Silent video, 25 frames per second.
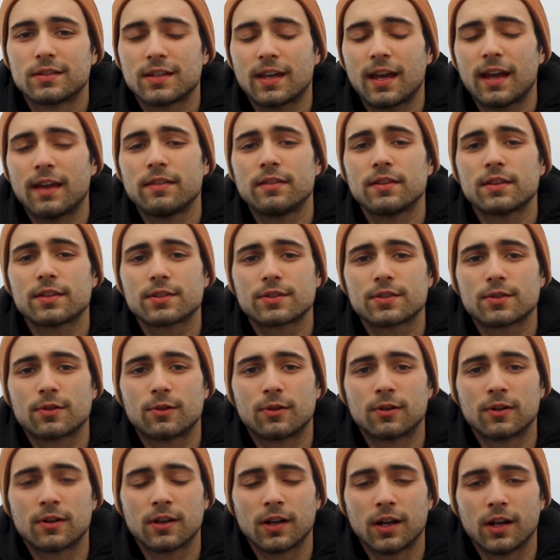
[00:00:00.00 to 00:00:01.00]
To end this
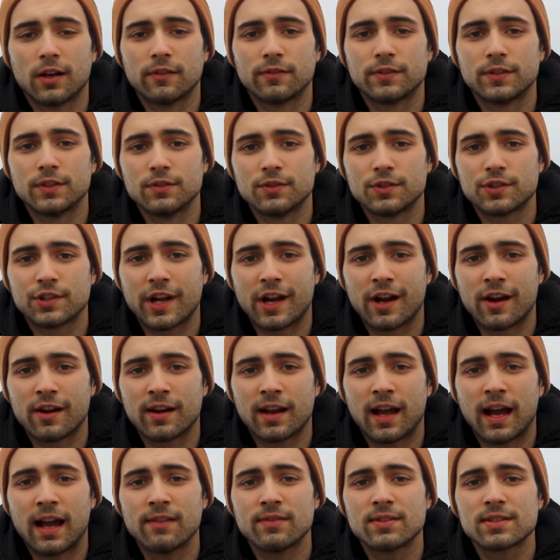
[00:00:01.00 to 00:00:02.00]
tour of New
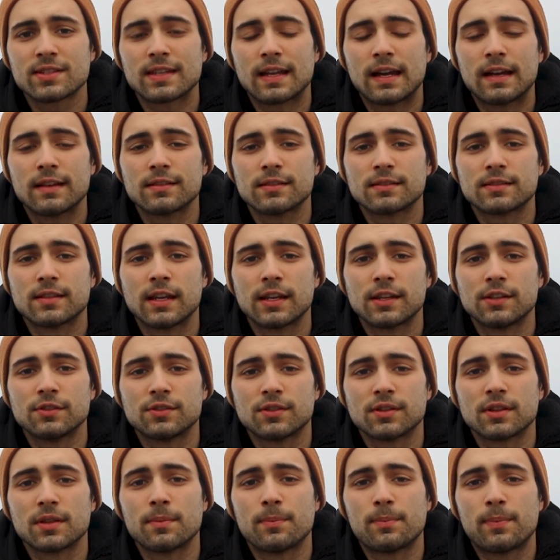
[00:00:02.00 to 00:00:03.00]
Sharon, I've decided to take you
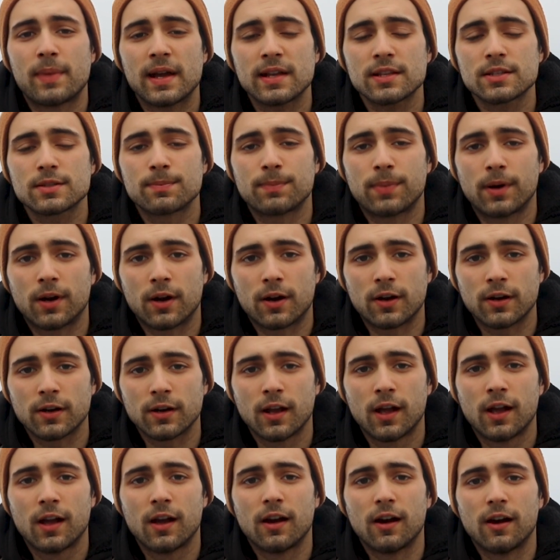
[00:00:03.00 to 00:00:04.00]
to the best part
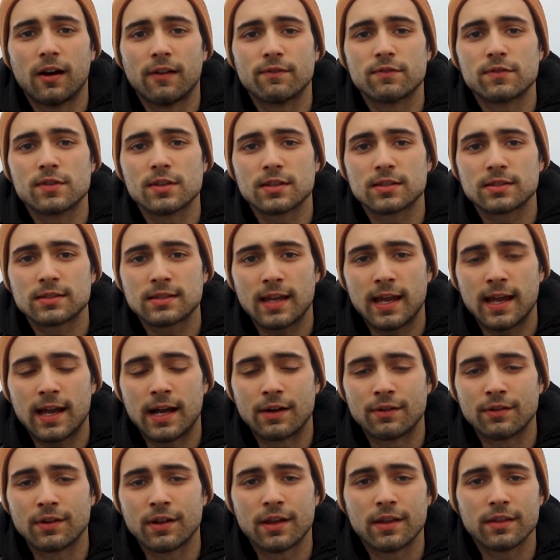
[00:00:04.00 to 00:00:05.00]
of this
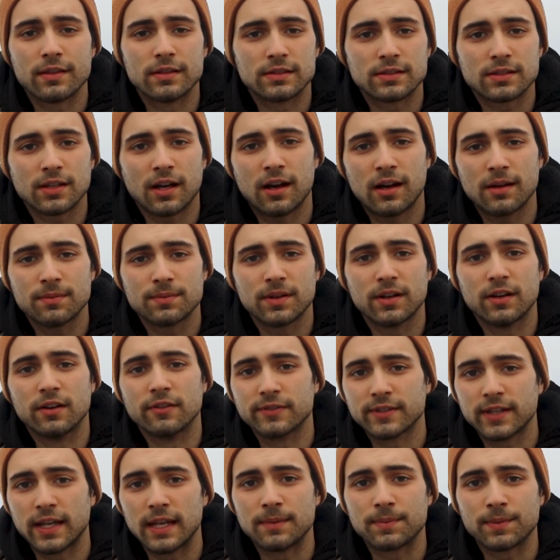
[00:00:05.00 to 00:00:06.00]
town, the top
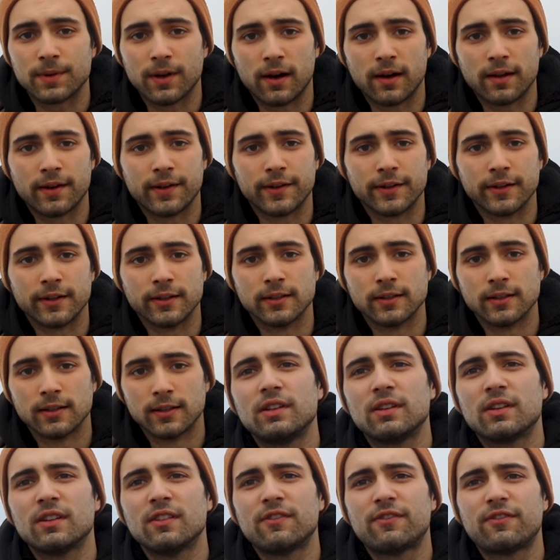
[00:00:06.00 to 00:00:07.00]
of Cape Cod Hill.
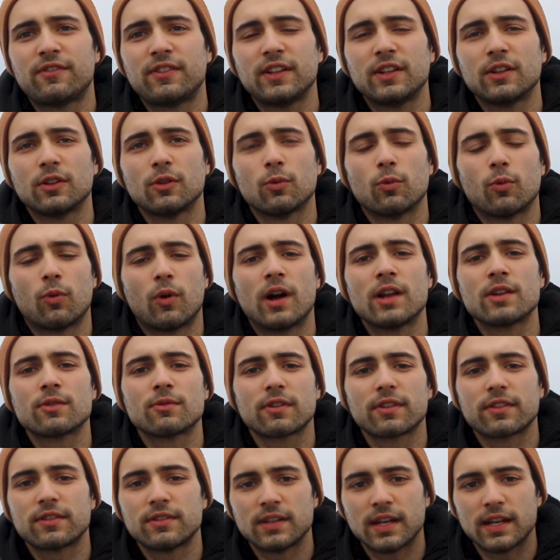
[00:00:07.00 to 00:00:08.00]
You can feel one
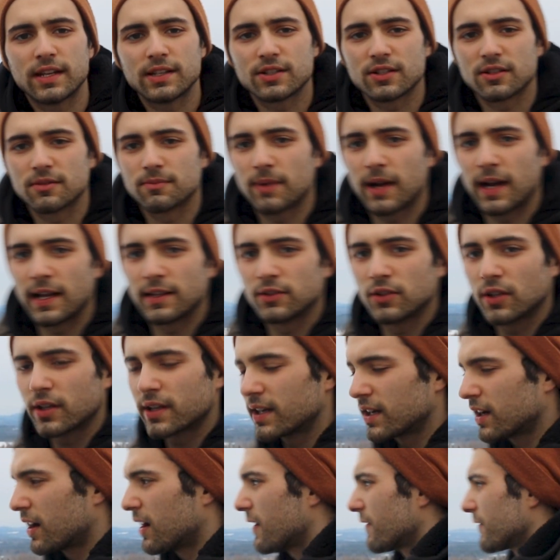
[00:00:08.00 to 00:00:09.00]
with nature by
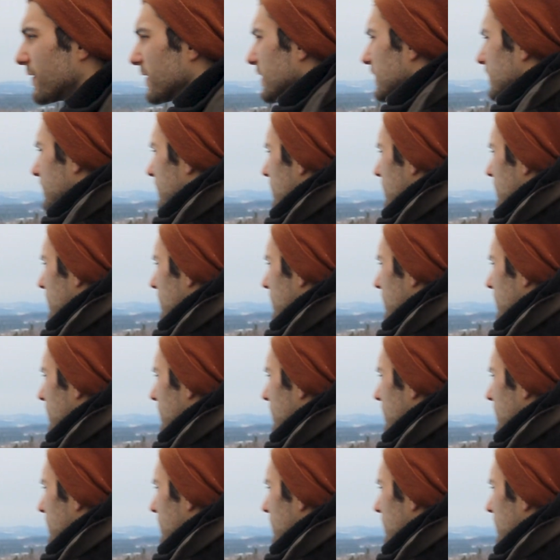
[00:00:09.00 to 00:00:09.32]
looking off in the